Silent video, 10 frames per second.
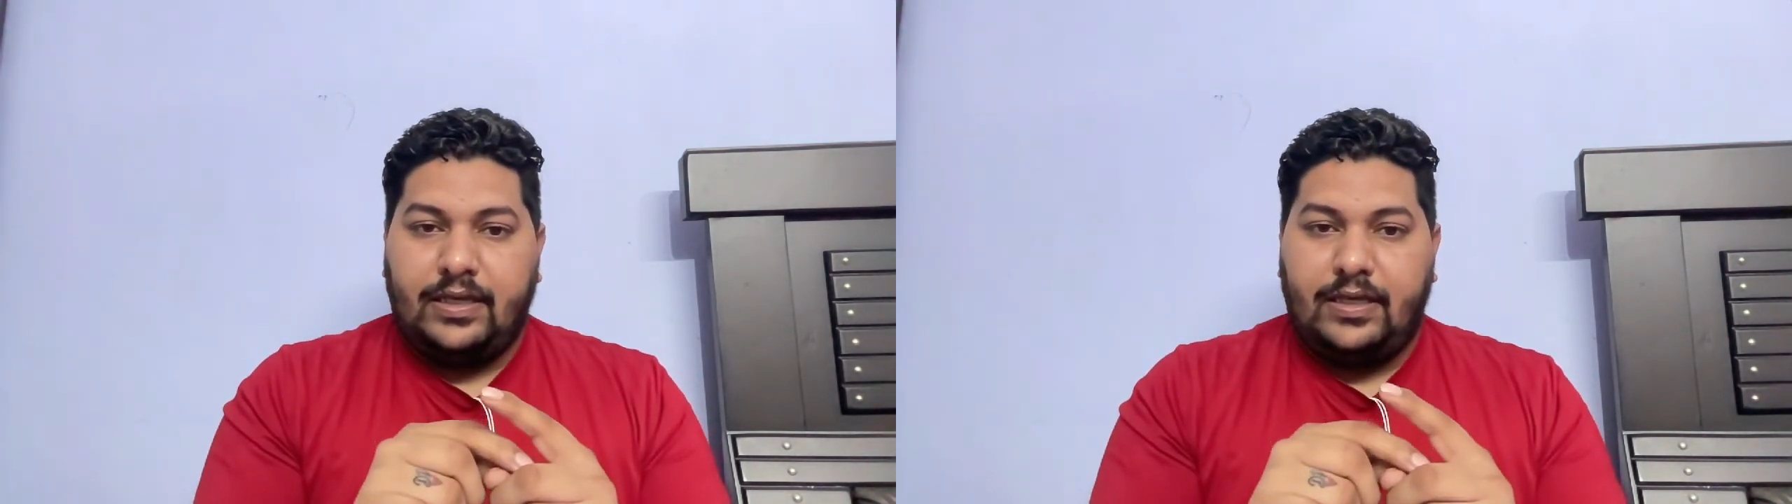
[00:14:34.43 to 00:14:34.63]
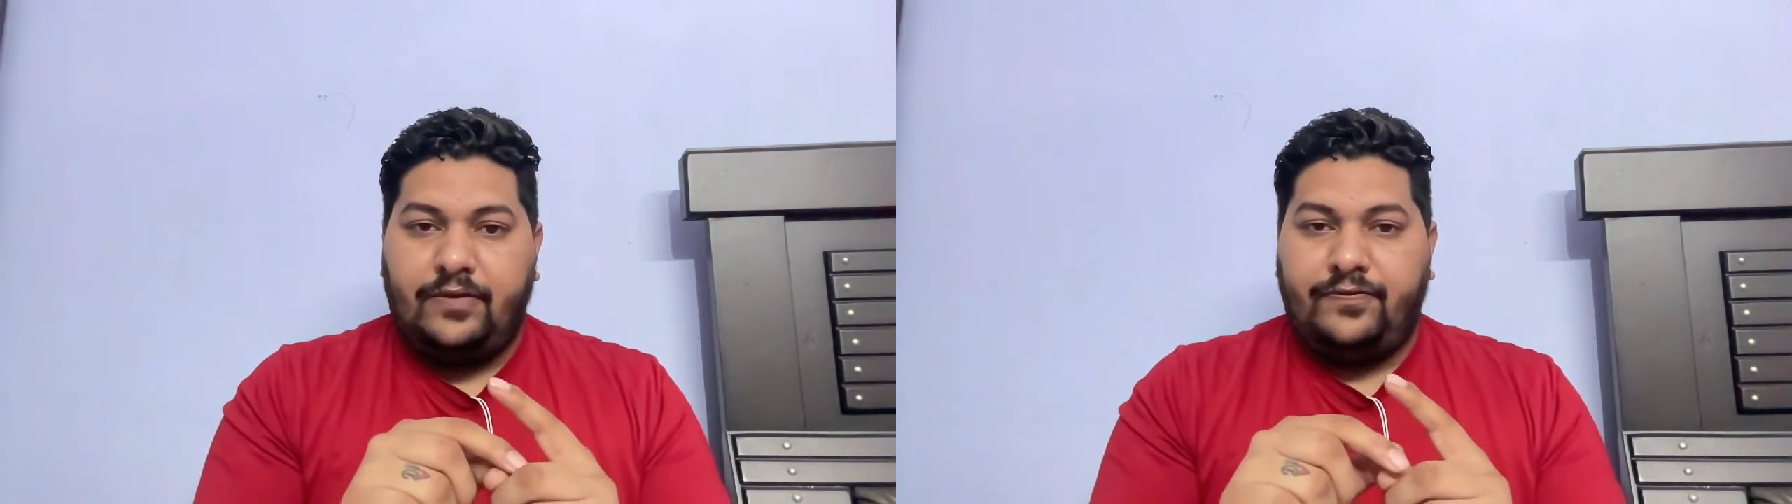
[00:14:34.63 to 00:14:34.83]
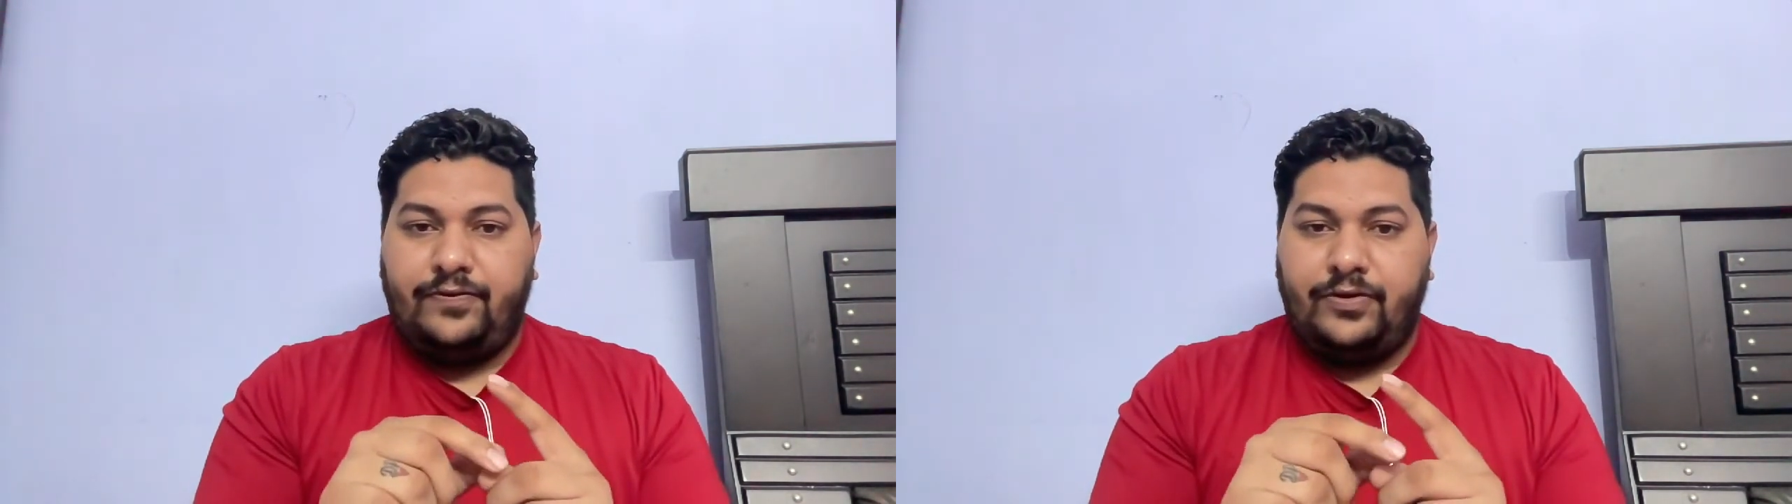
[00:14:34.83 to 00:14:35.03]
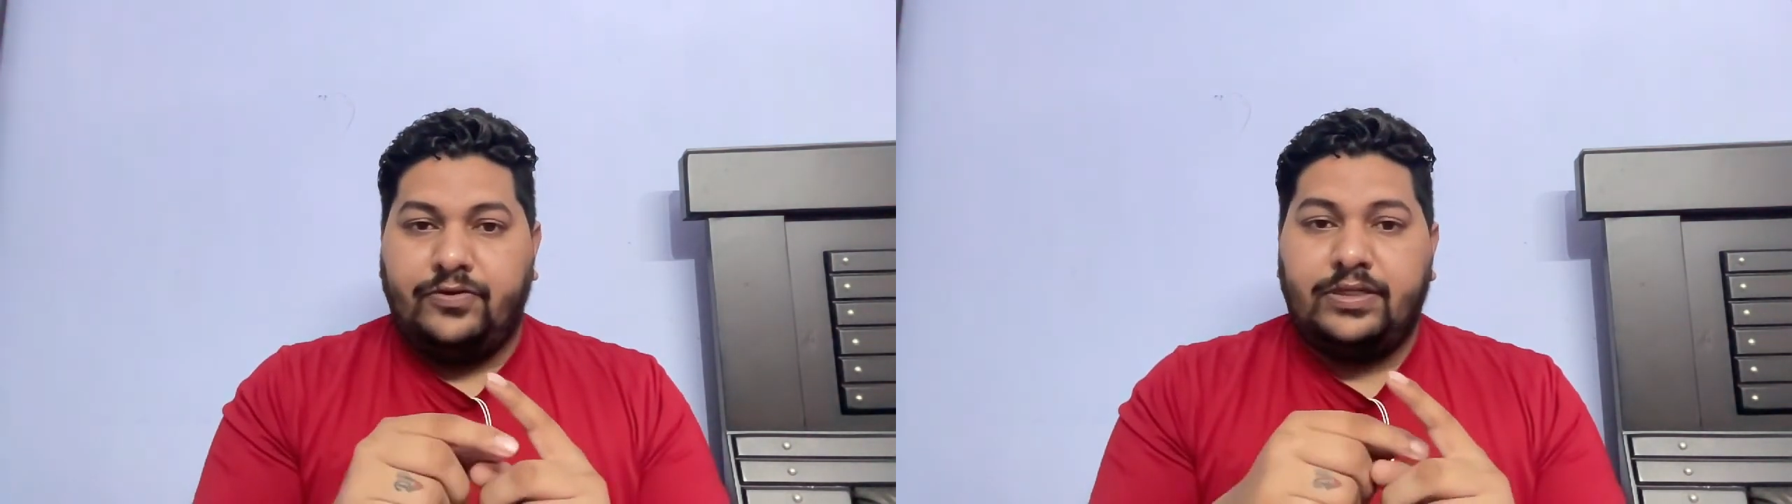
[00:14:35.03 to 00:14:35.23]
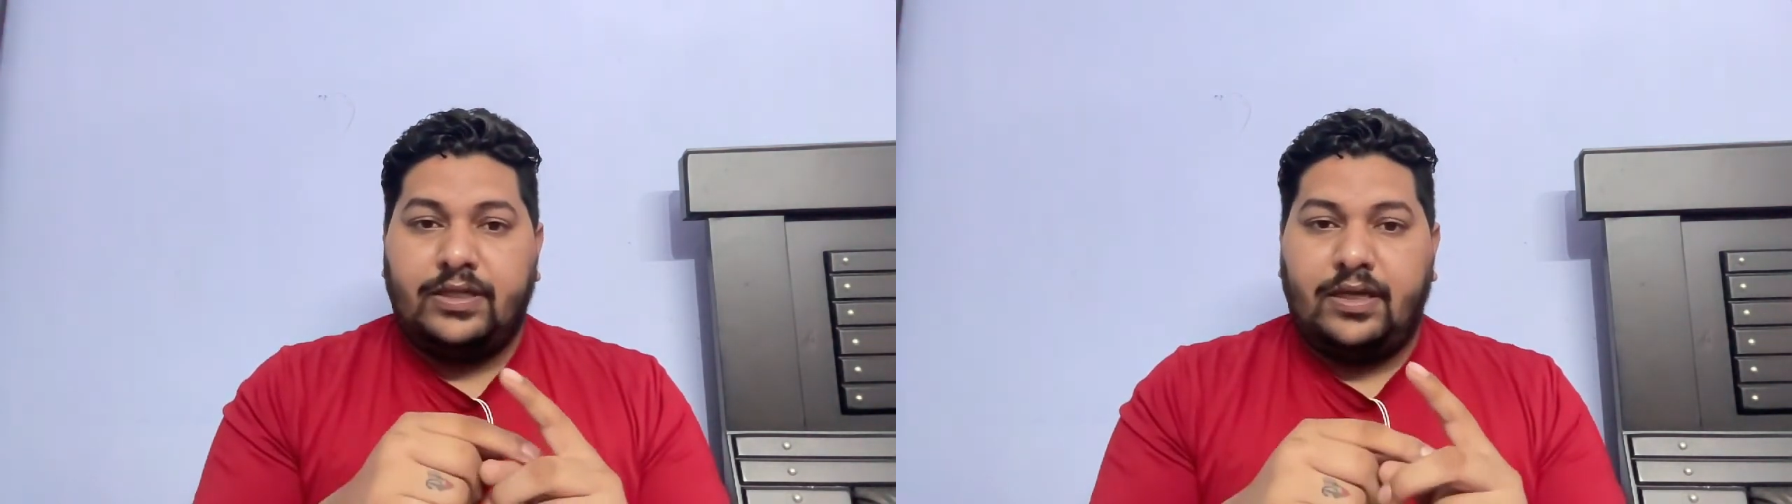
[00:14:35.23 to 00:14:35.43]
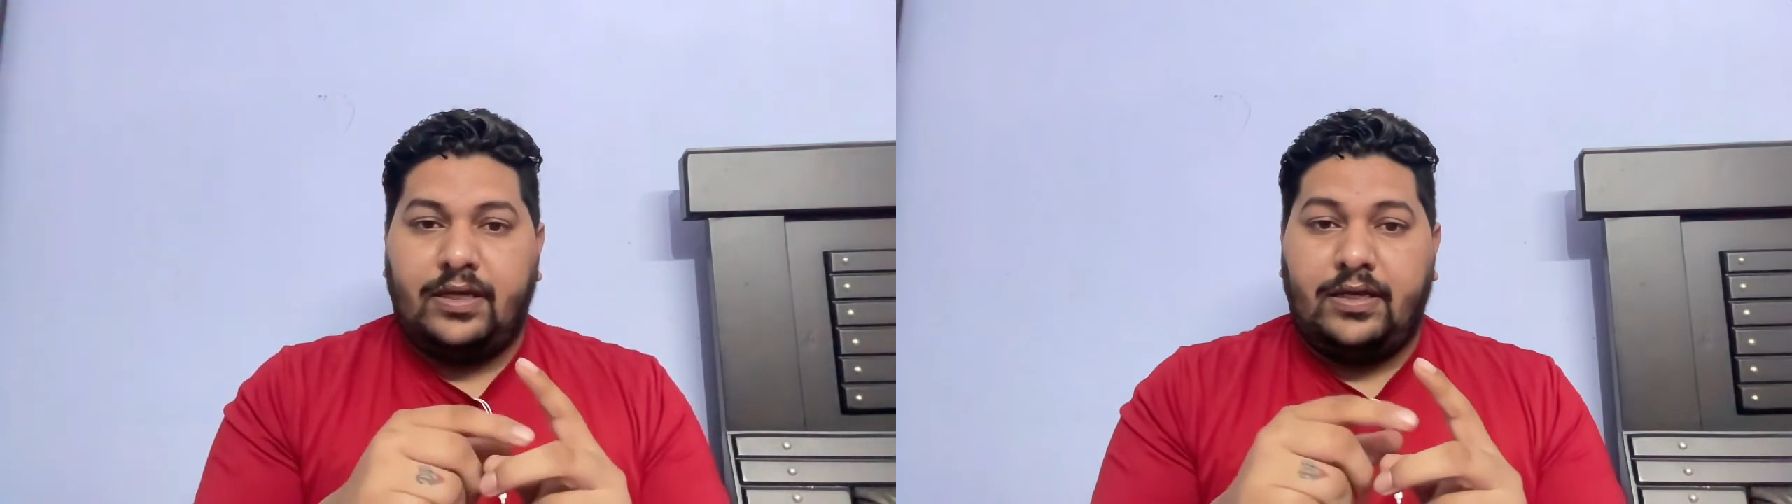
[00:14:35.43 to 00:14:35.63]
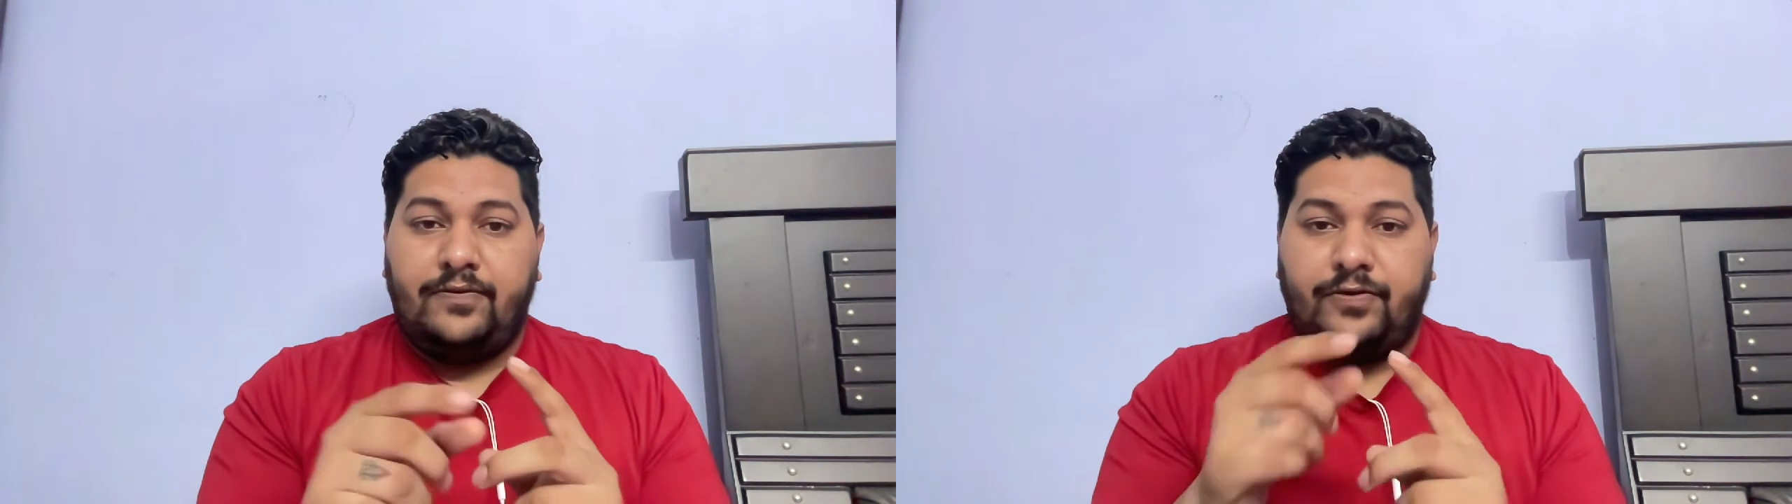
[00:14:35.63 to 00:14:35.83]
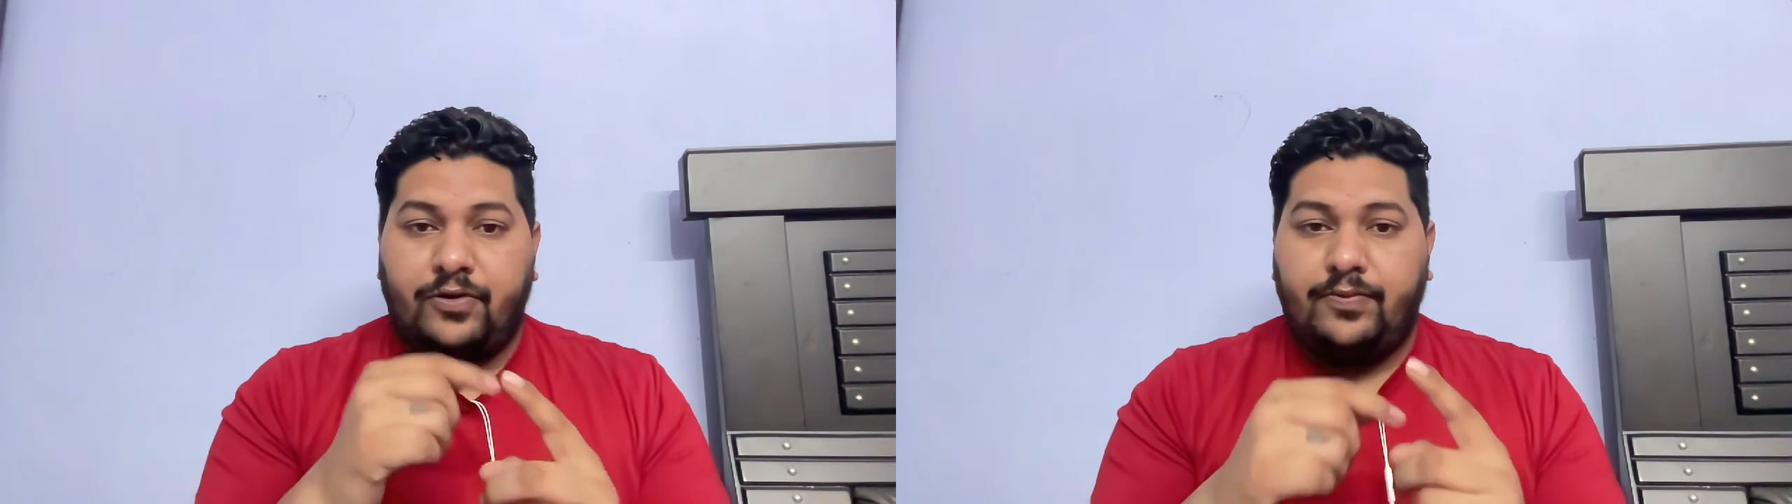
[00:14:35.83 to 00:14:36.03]
If
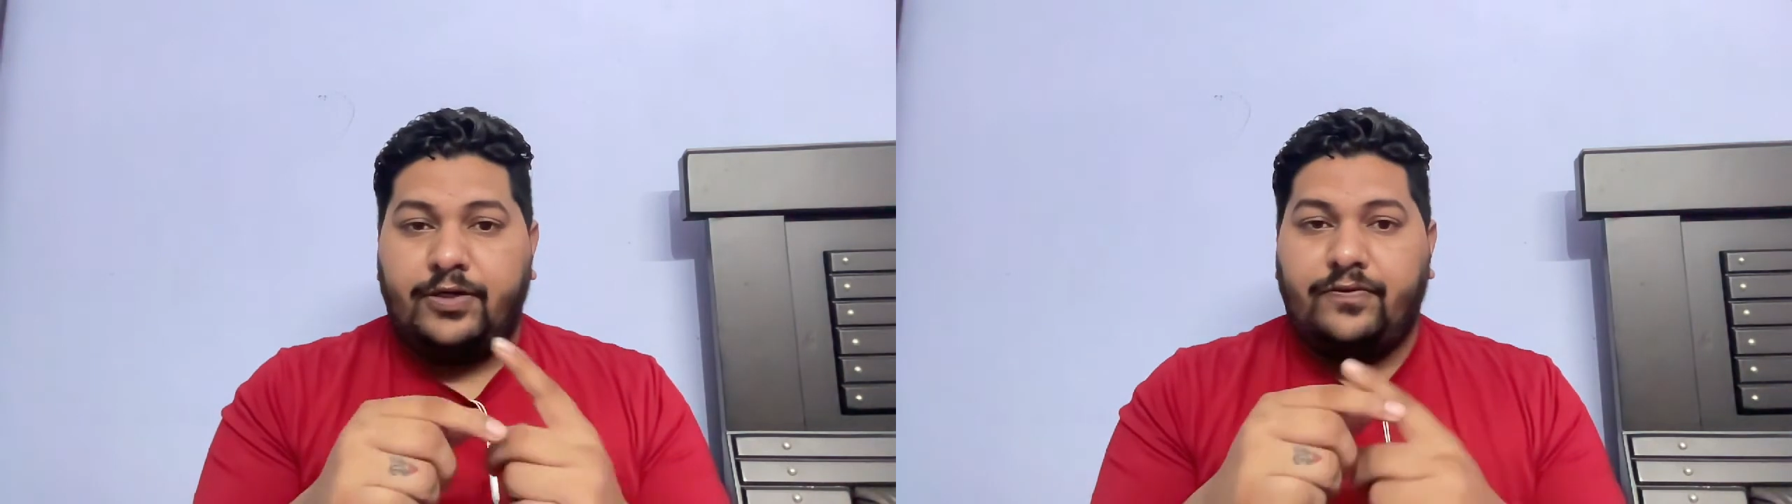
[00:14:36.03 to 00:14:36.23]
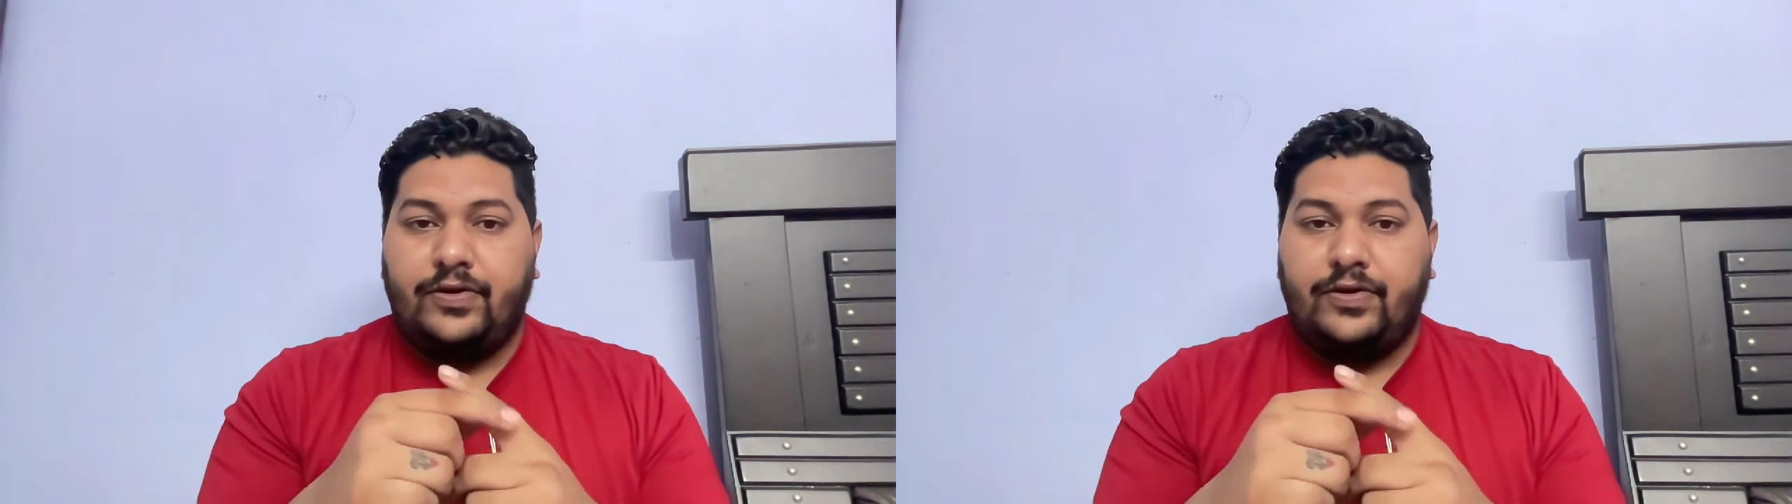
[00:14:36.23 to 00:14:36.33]
robot